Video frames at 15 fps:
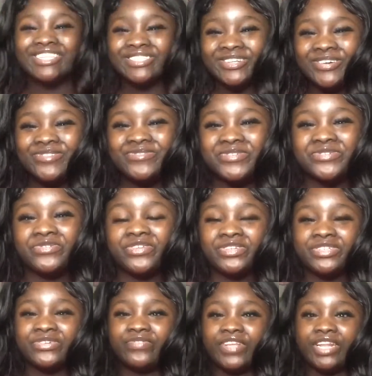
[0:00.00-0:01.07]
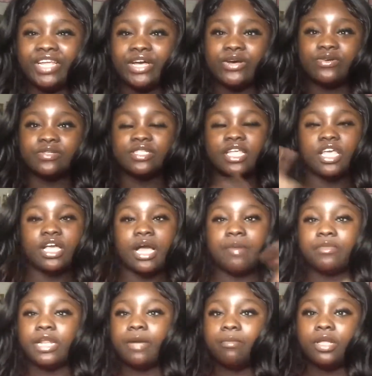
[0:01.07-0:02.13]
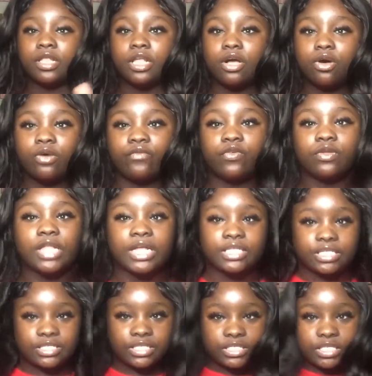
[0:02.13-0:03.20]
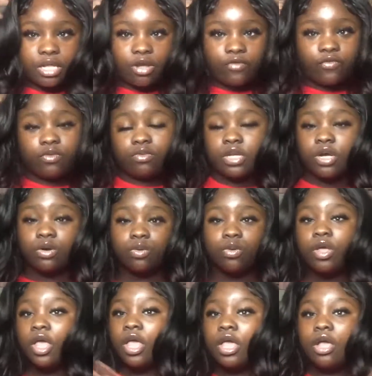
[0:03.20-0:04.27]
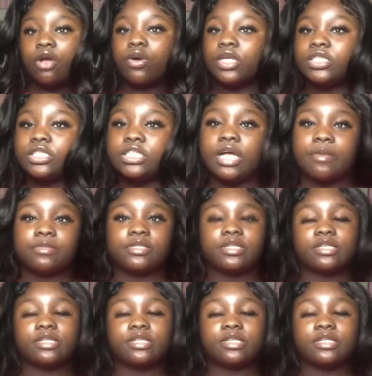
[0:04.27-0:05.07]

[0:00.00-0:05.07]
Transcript: tuned for future videos. And comment down below if you like this install. If you don't, questions, comments,